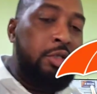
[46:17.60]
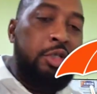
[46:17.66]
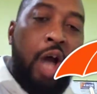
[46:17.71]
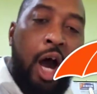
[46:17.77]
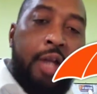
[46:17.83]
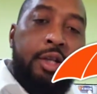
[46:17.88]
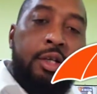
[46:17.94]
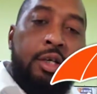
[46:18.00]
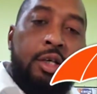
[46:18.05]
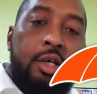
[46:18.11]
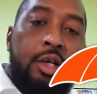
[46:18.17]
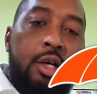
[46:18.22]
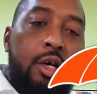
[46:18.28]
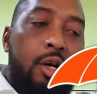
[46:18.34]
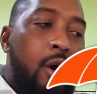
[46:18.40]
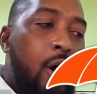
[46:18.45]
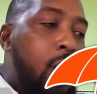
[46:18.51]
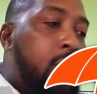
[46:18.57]
None.
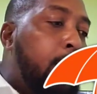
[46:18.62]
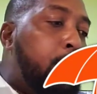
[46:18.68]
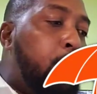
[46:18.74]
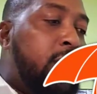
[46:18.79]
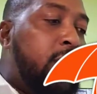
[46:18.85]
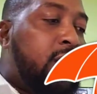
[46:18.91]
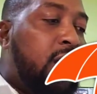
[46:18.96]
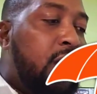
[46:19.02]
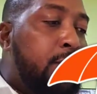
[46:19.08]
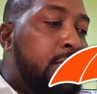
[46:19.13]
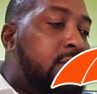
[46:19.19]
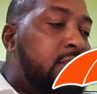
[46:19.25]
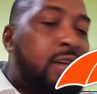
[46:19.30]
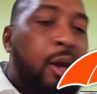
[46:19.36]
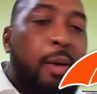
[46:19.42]
How come no economist